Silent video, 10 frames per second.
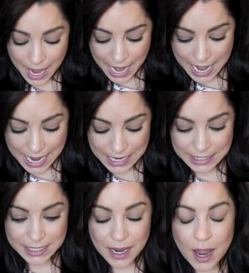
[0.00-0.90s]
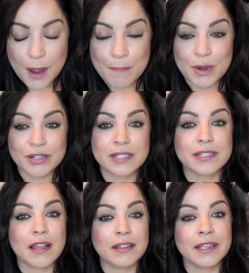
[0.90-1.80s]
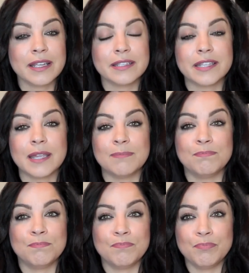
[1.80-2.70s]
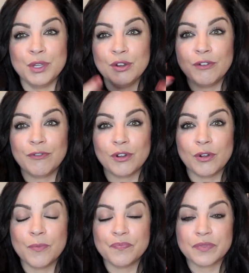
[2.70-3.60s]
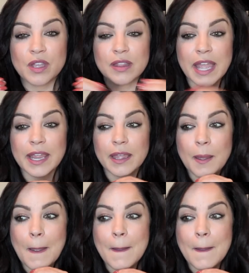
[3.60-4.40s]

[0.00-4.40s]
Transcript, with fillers: And Marsala is a beautiful, like,